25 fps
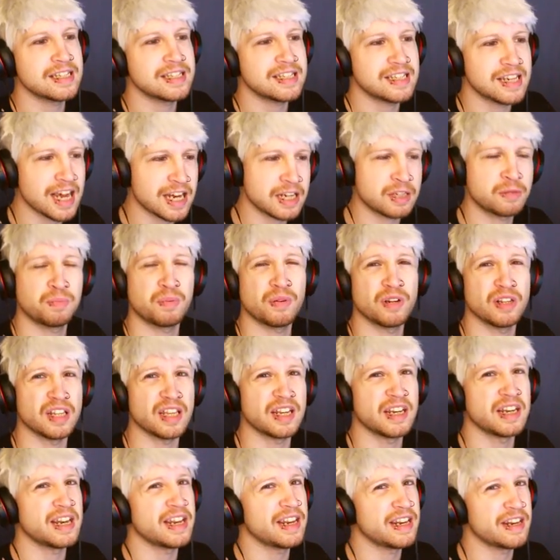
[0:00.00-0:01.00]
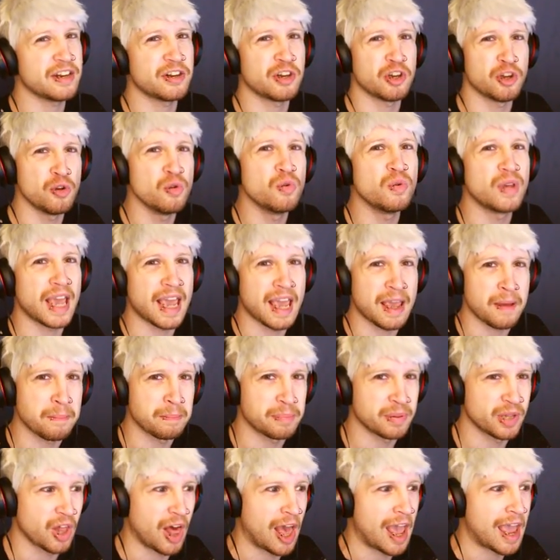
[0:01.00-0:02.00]
desperately needed new
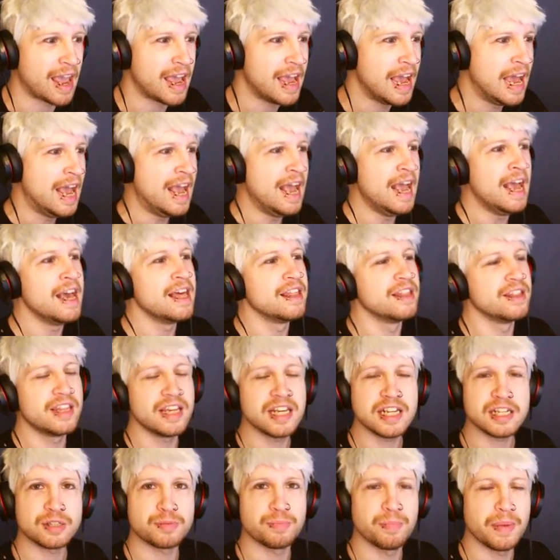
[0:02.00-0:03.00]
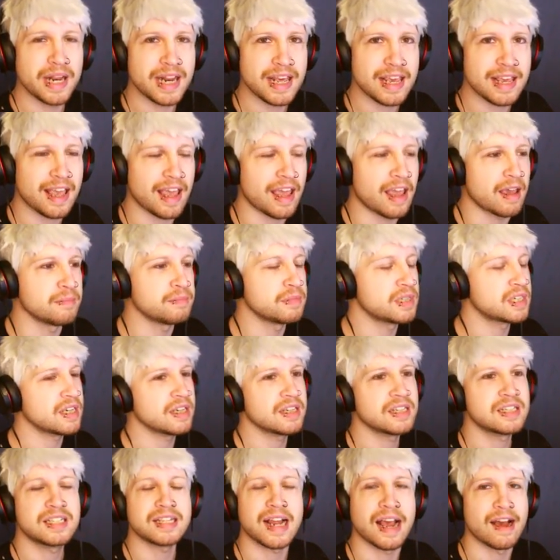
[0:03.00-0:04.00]
gameplay. These mini games
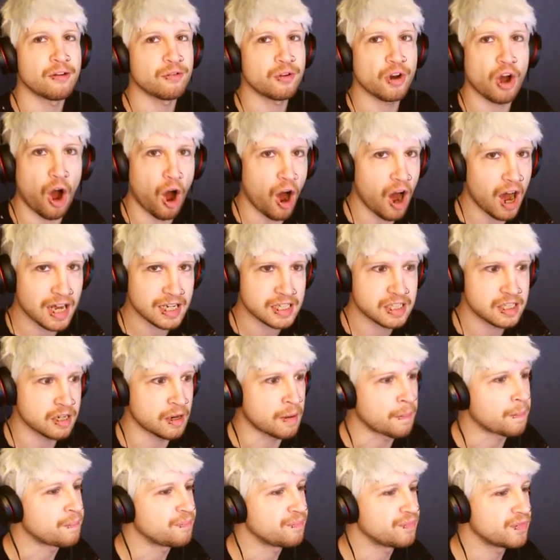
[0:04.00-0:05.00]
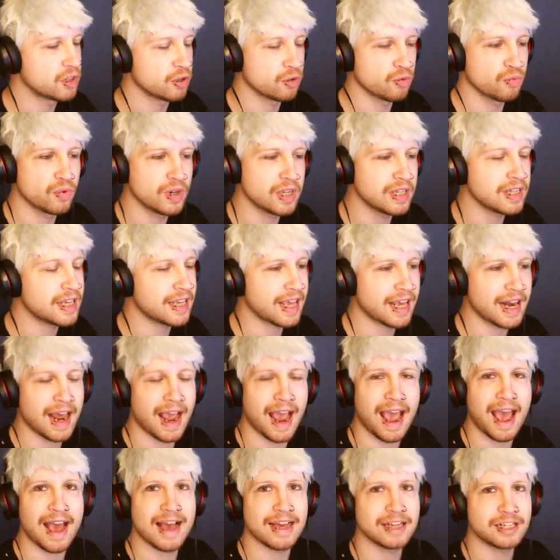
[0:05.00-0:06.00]
sound awesome. They're really gonna
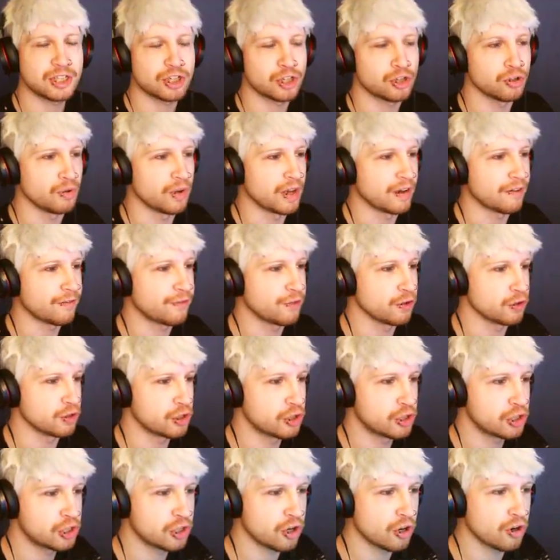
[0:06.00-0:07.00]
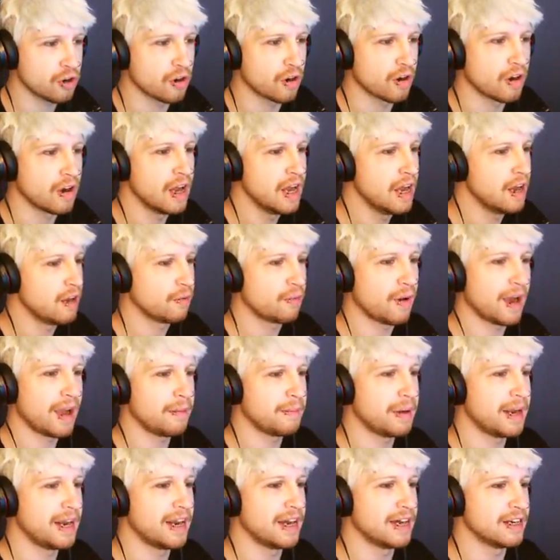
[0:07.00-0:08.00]
add to it for sure. Why
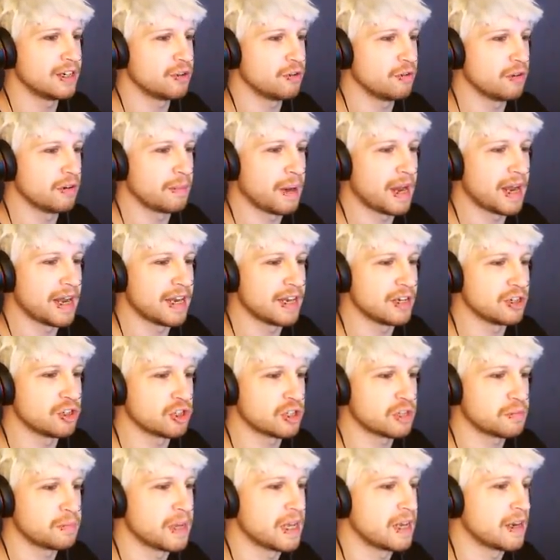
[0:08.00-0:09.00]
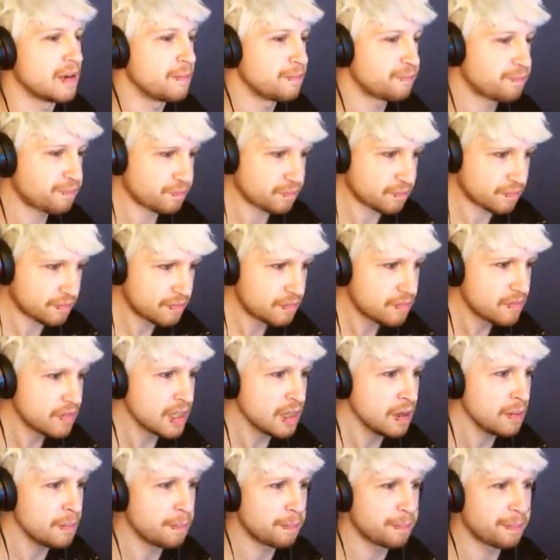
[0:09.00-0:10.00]
am I not doing my ninja speed?
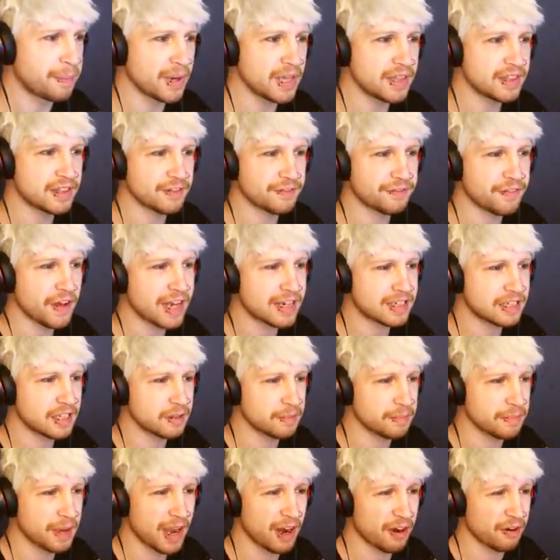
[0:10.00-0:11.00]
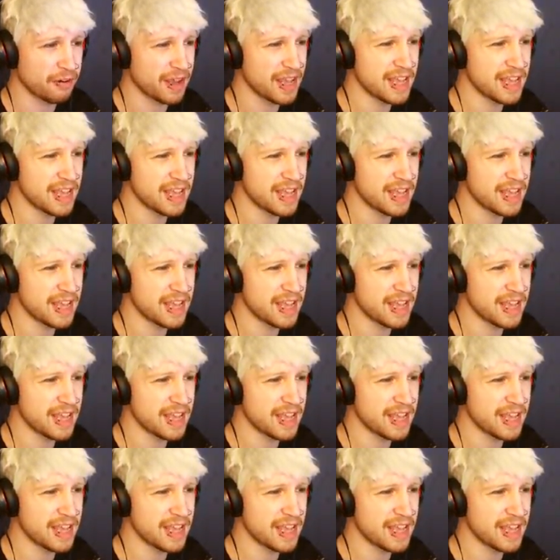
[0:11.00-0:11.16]
But the fact of the matter